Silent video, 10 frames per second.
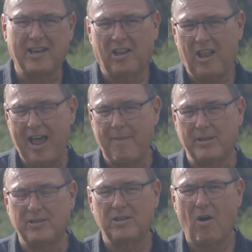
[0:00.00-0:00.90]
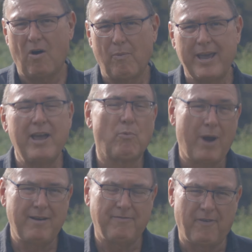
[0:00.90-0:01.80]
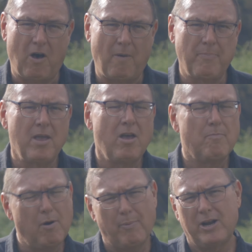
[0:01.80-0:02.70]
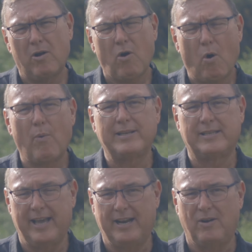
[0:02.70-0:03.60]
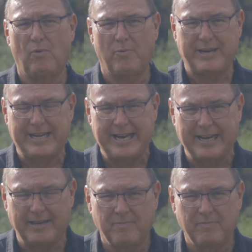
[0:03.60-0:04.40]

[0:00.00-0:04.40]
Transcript: climate, we get rainfall, but we don't always get it when we need it.